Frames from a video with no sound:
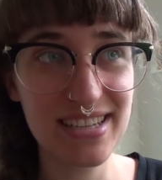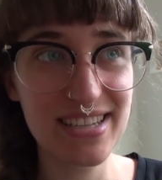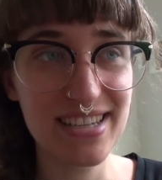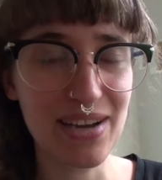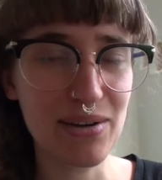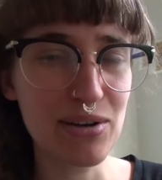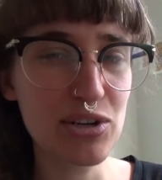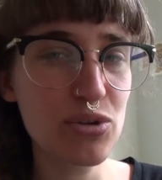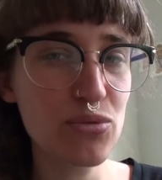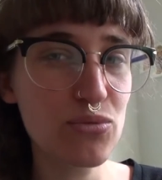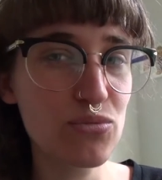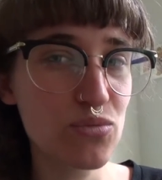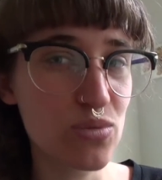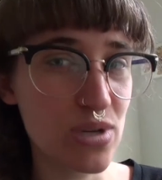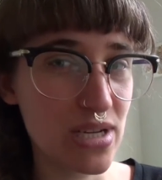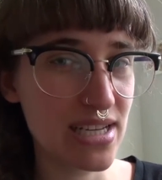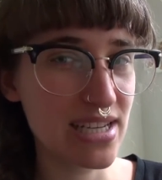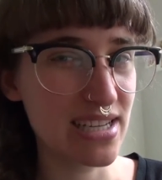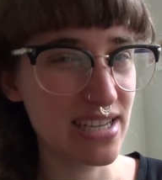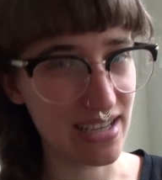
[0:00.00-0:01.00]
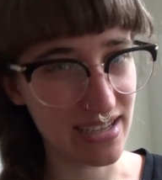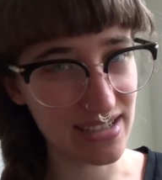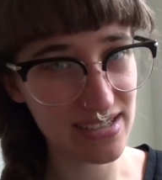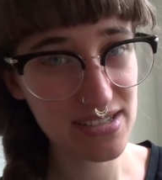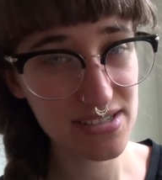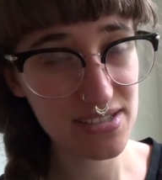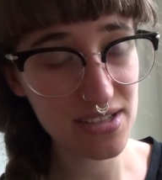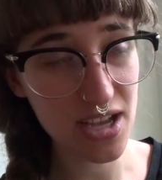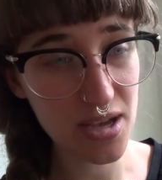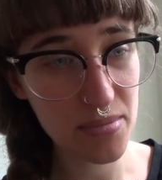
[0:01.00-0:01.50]
Now, I don't really
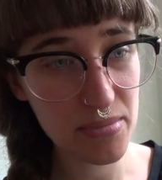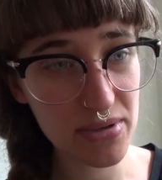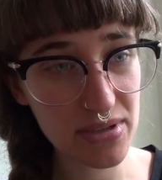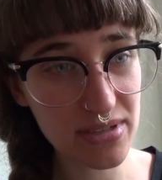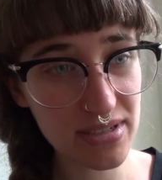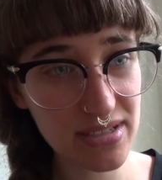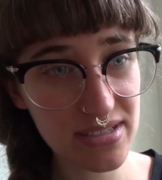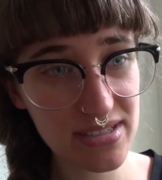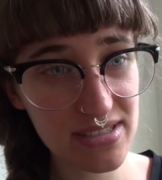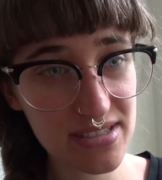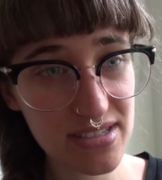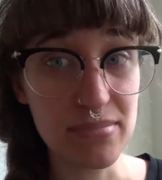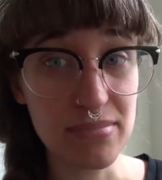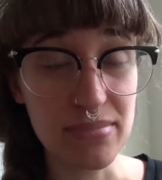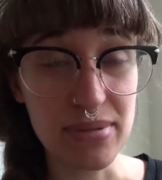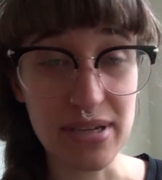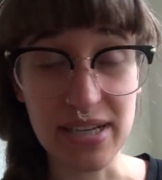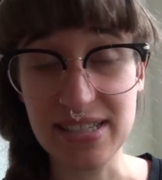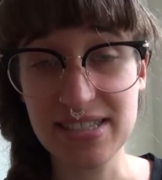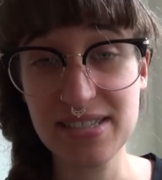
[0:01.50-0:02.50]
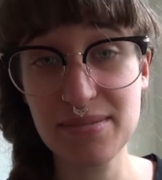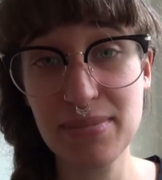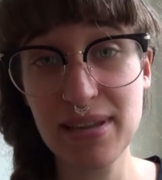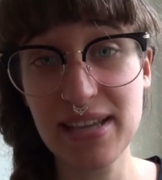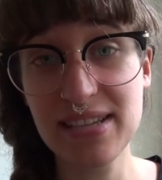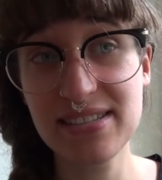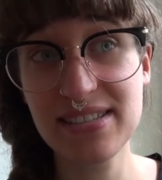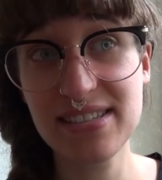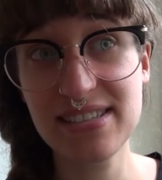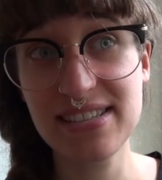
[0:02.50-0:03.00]
like Starbucks, but it's a
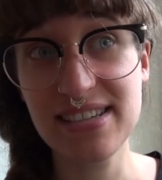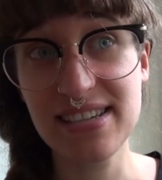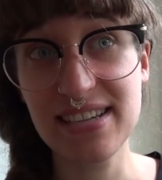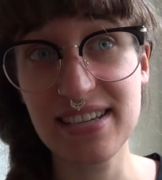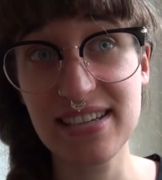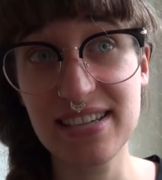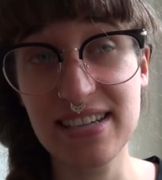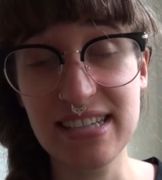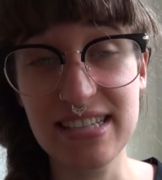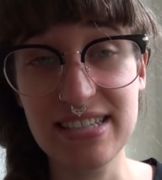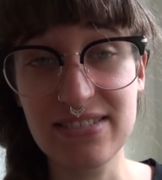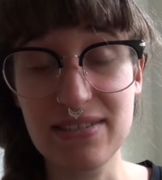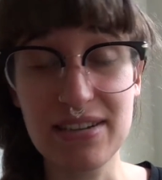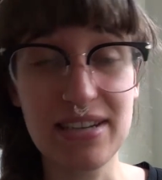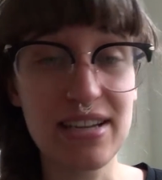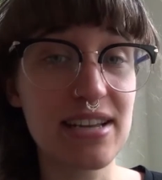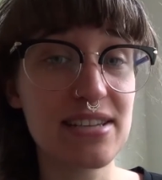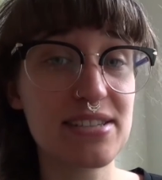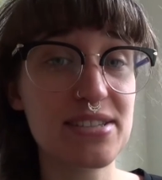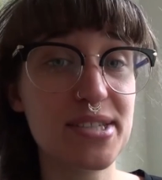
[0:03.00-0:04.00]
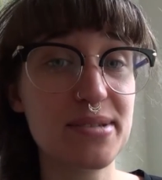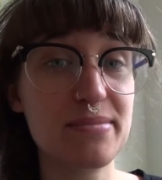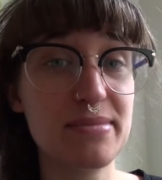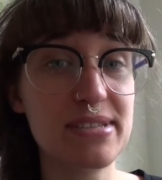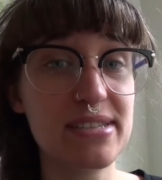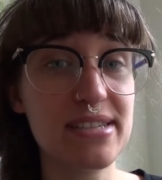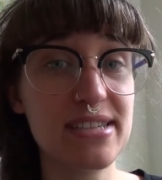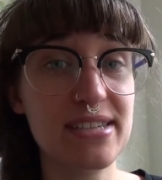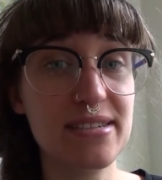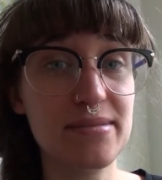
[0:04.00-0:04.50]
place to sit. It's right next to the
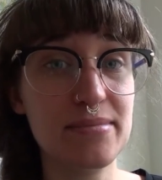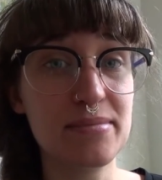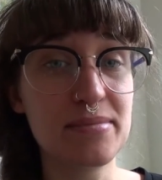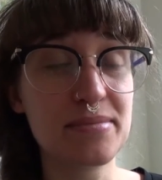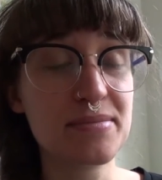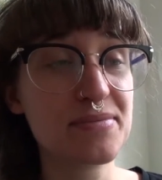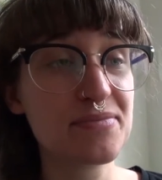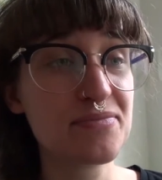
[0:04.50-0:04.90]
museum.